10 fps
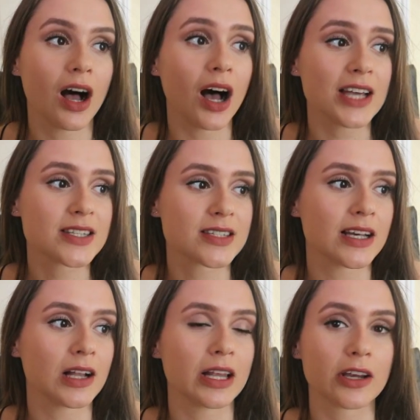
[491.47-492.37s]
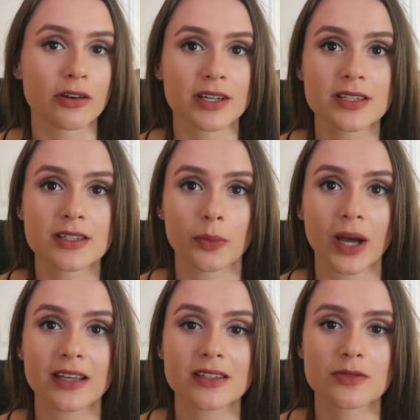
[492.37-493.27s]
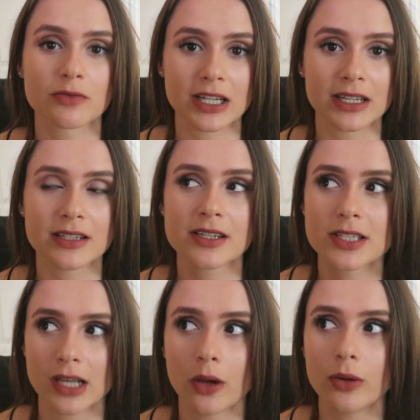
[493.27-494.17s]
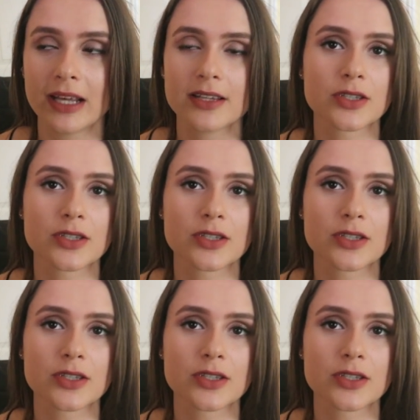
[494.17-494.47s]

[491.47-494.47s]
I still increase the weights really slowly.